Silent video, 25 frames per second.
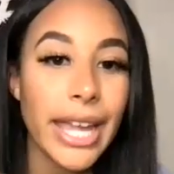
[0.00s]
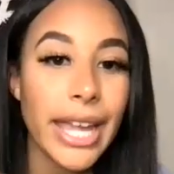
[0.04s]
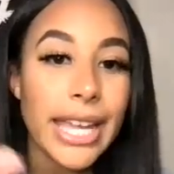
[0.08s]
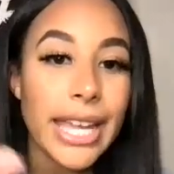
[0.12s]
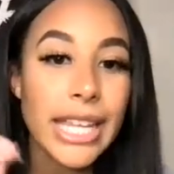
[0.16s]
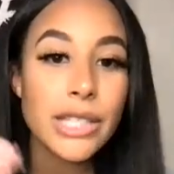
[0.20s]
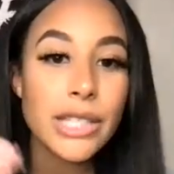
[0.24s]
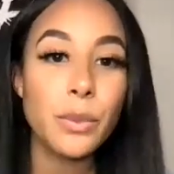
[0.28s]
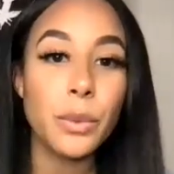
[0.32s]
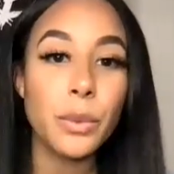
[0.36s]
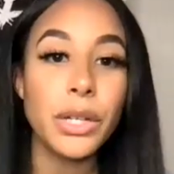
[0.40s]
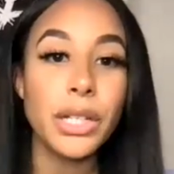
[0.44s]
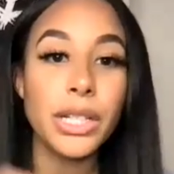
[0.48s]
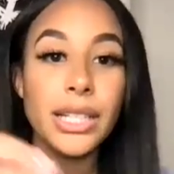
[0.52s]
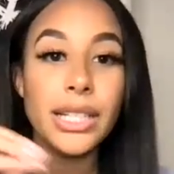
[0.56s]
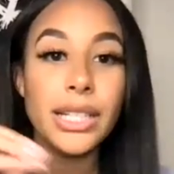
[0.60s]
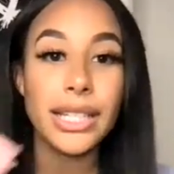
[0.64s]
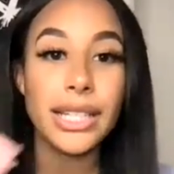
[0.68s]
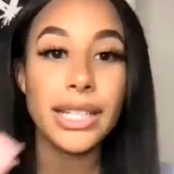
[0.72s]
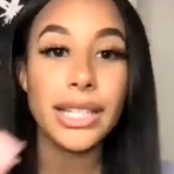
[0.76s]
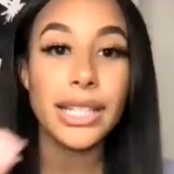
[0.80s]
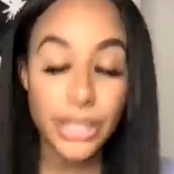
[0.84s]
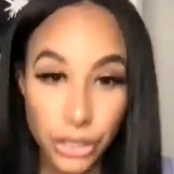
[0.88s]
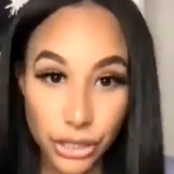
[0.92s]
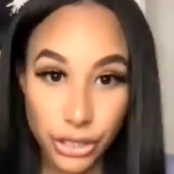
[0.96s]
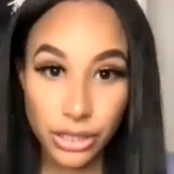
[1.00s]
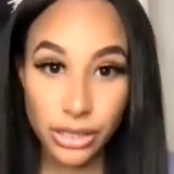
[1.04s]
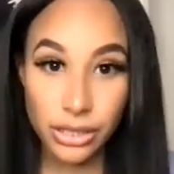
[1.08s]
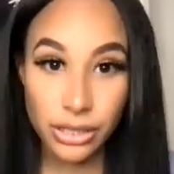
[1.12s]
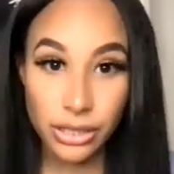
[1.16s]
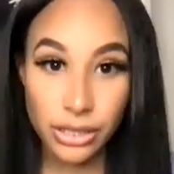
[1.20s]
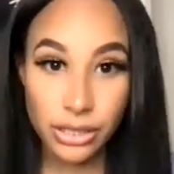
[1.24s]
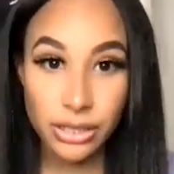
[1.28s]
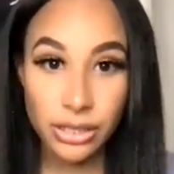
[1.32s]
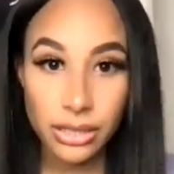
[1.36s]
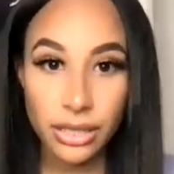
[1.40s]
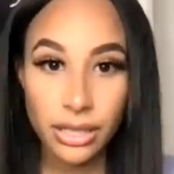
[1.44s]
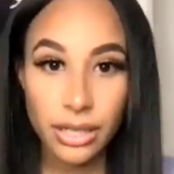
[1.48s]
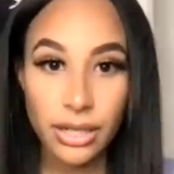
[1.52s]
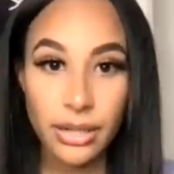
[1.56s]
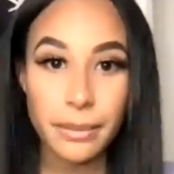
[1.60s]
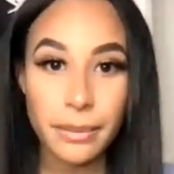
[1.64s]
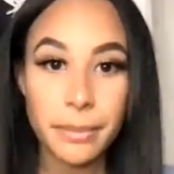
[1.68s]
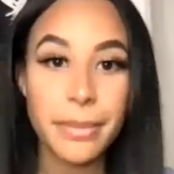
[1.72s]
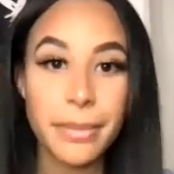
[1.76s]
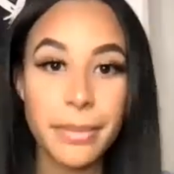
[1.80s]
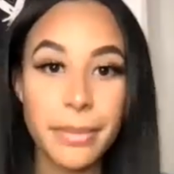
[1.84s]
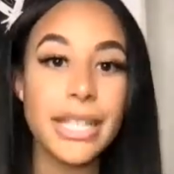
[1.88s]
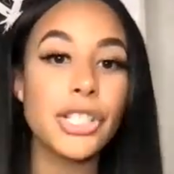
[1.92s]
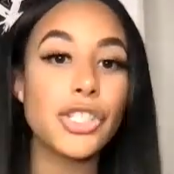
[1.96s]
phase 1 leader
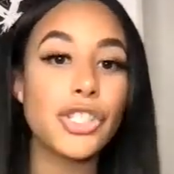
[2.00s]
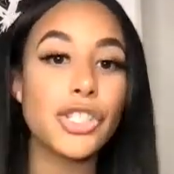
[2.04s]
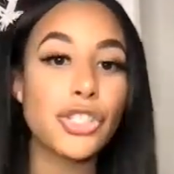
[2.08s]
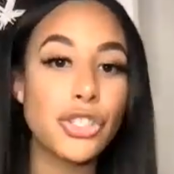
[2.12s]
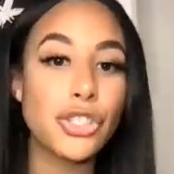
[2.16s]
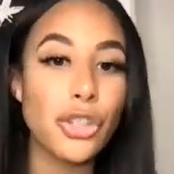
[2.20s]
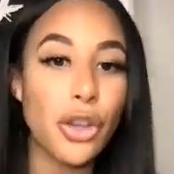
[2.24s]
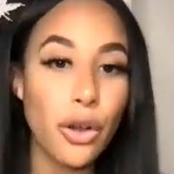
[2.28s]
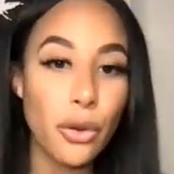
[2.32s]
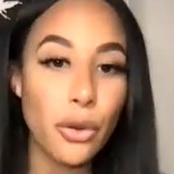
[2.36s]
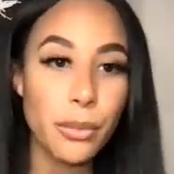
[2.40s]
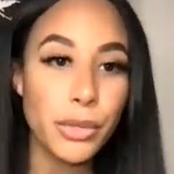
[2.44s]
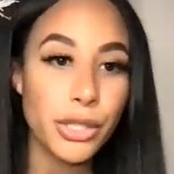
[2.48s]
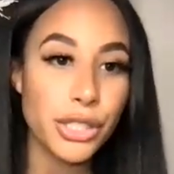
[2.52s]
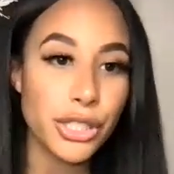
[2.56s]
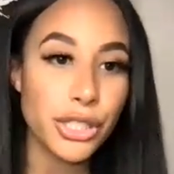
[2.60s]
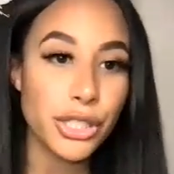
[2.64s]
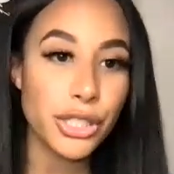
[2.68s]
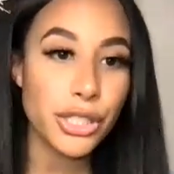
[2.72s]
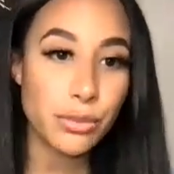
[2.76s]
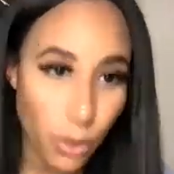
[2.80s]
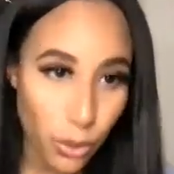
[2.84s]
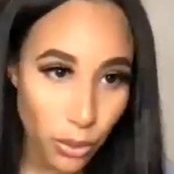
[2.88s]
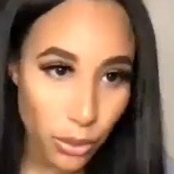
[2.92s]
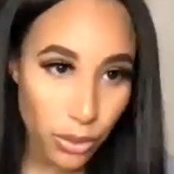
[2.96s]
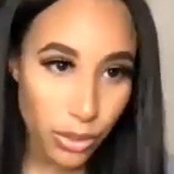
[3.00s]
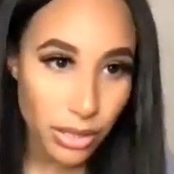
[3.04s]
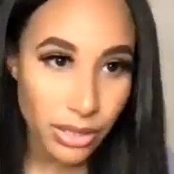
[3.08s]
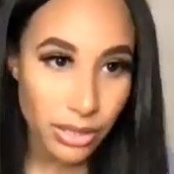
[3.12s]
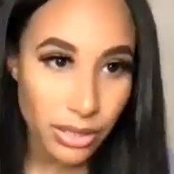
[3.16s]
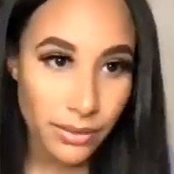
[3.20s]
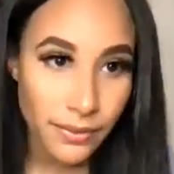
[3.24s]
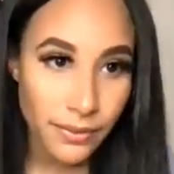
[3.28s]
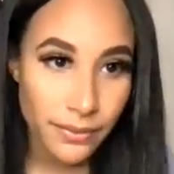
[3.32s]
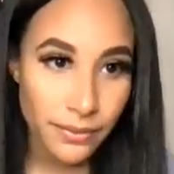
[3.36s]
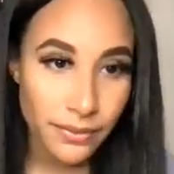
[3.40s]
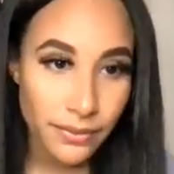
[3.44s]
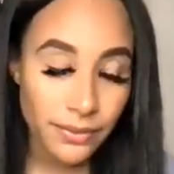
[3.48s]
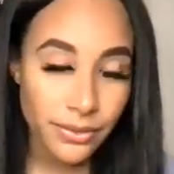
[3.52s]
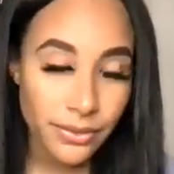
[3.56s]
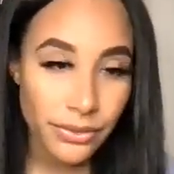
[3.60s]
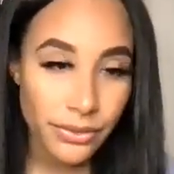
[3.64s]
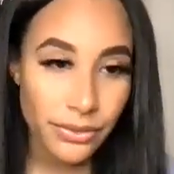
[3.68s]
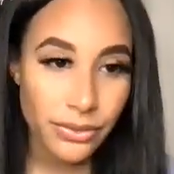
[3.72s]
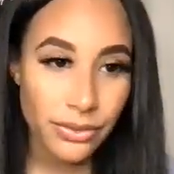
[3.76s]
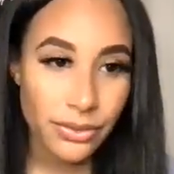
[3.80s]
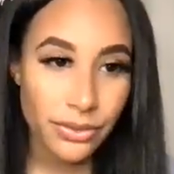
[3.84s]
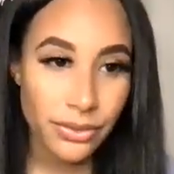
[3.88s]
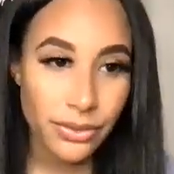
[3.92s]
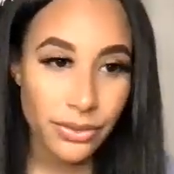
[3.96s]
means so much more
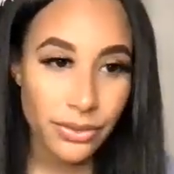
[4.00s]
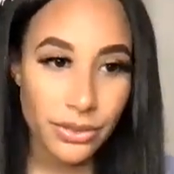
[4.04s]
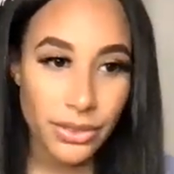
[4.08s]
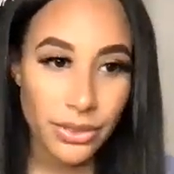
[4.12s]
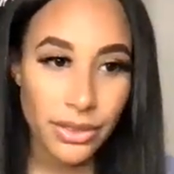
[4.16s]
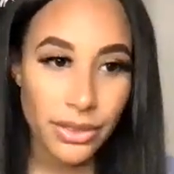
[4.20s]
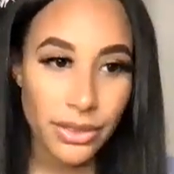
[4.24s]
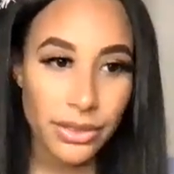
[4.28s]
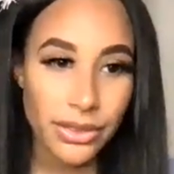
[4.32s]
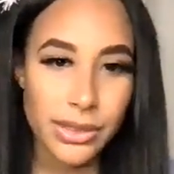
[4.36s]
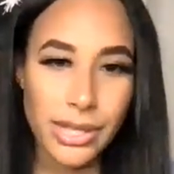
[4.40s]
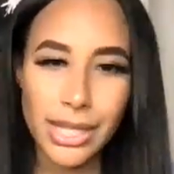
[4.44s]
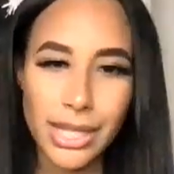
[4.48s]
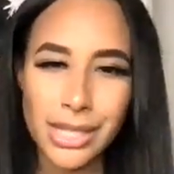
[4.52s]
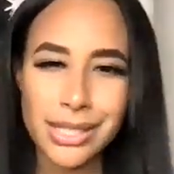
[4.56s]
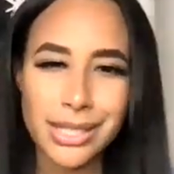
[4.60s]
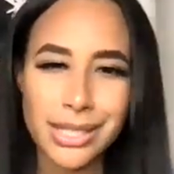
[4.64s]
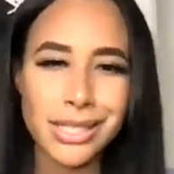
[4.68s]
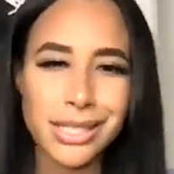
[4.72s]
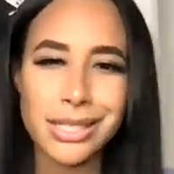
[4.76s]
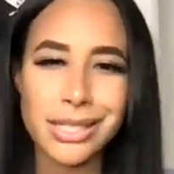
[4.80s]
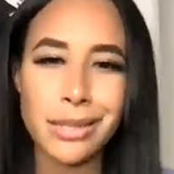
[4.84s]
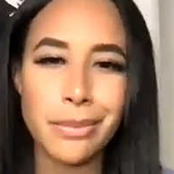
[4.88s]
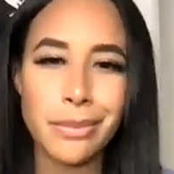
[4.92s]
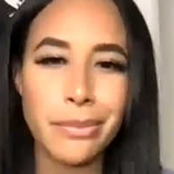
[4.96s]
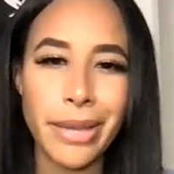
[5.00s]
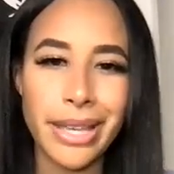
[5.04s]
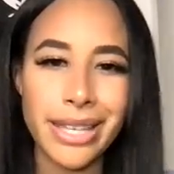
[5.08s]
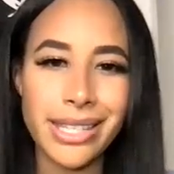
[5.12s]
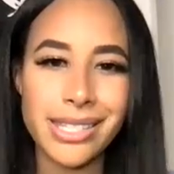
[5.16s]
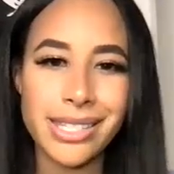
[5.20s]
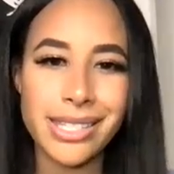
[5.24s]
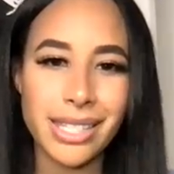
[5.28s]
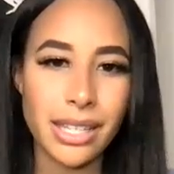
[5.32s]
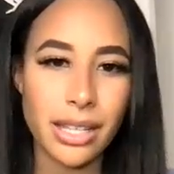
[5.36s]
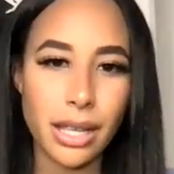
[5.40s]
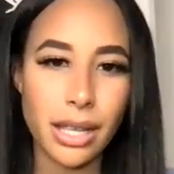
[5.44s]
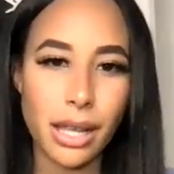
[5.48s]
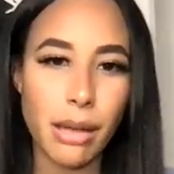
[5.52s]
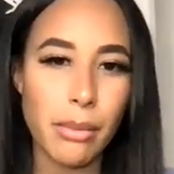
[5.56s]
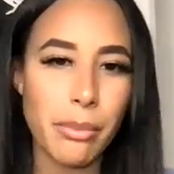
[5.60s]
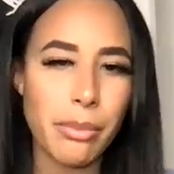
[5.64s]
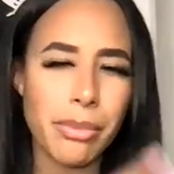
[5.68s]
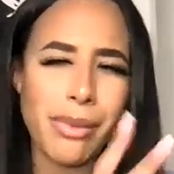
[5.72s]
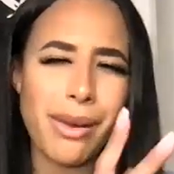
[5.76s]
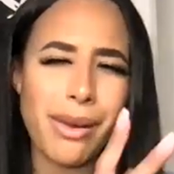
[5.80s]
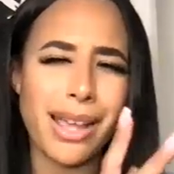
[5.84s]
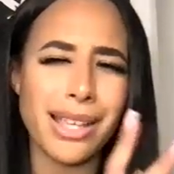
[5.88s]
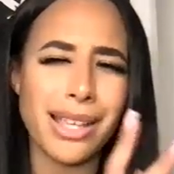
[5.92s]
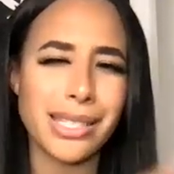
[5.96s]
than just the basic
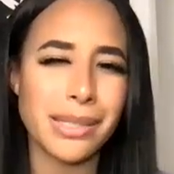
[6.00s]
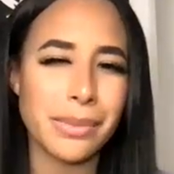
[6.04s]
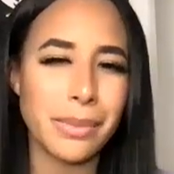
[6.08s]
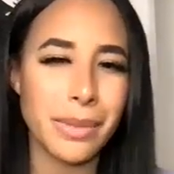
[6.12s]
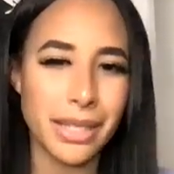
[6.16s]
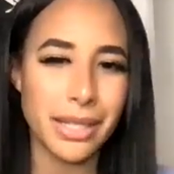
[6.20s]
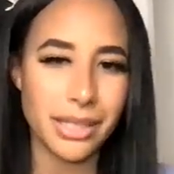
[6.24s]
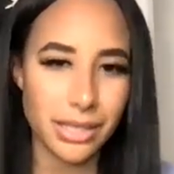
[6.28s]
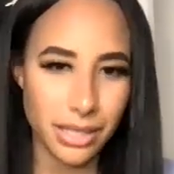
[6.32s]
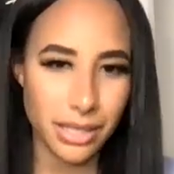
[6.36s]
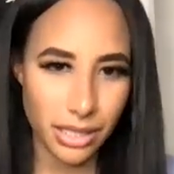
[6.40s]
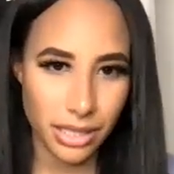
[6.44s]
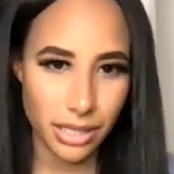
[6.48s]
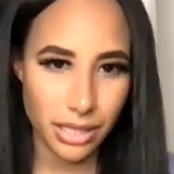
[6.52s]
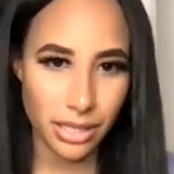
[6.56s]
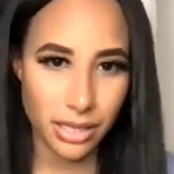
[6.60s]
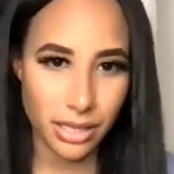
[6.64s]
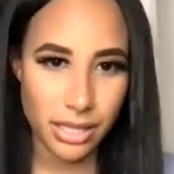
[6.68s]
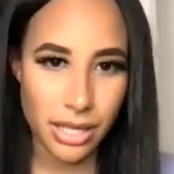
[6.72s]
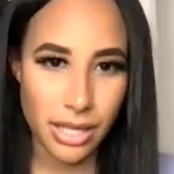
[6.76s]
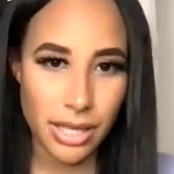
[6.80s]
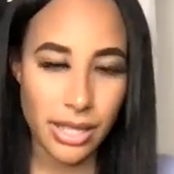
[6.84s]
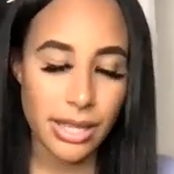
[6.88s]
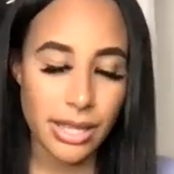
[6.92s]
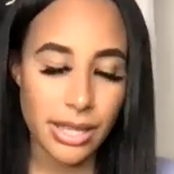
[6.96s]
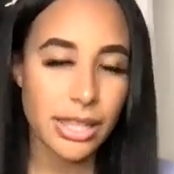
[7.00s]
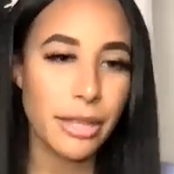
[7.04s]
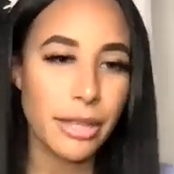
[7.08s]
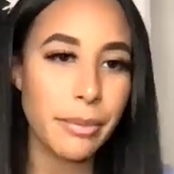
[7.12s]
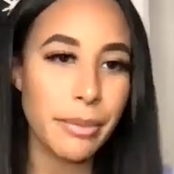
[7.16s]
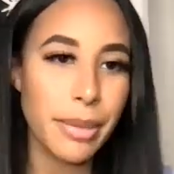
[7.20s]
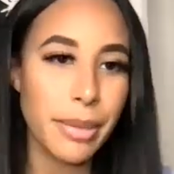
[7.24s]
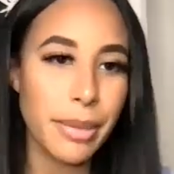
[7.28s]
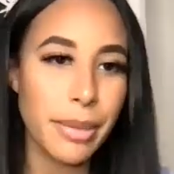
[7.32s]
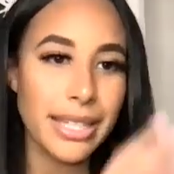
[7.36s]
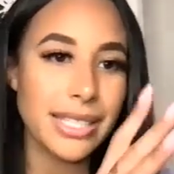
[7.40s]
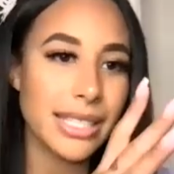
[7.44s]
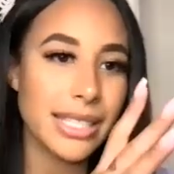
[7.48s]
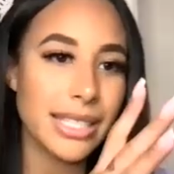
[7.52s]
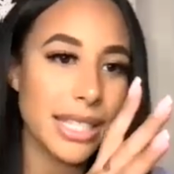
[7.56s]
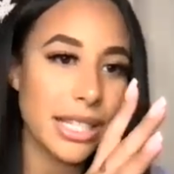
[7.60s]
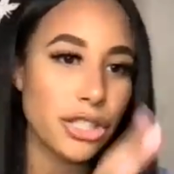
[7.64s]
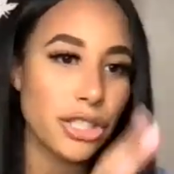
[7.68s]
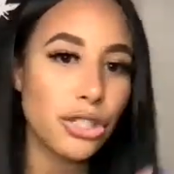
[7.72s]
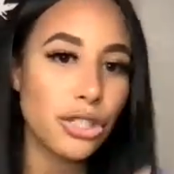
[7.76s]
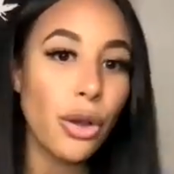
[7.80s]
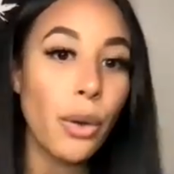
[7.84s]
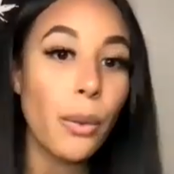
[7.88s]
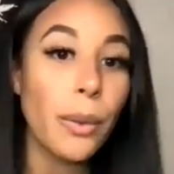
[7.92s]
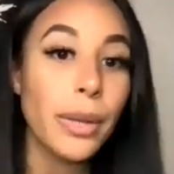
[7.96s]
prospecting, the basic
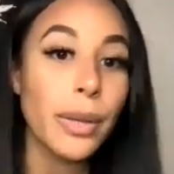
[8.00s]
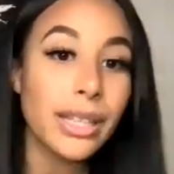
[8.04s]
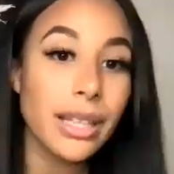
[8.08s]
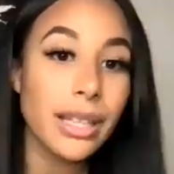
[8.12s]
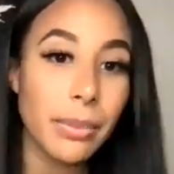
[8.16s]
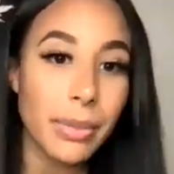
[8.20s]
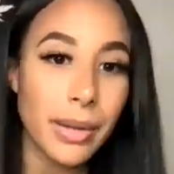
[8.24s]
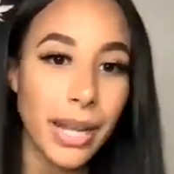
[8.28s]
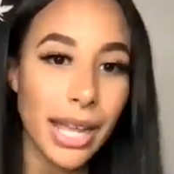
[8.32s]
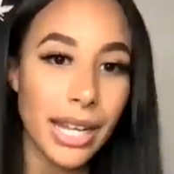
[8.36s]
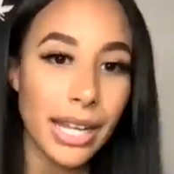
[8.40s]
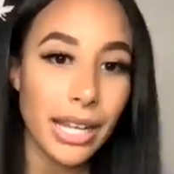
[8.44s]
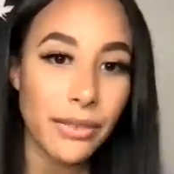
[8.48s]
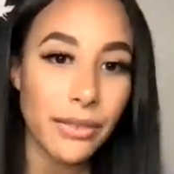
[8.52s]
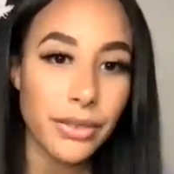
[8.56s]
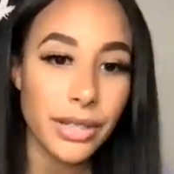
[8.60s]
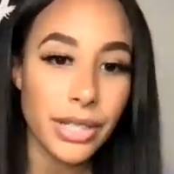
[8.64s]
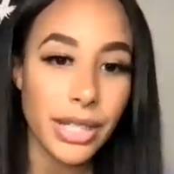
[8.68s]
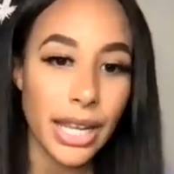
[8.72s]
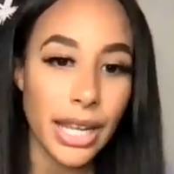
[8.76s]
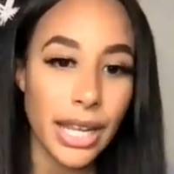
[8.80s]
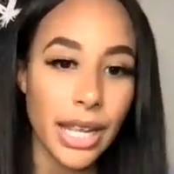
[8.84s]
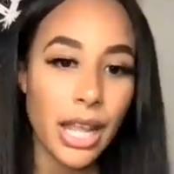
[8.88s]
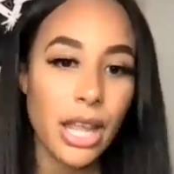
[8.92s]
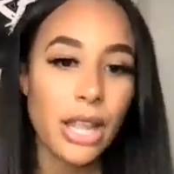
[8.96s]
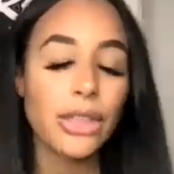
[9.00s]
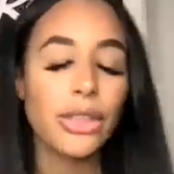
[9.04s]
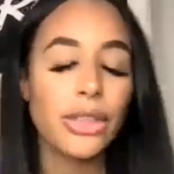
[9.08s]
showing the plan every day.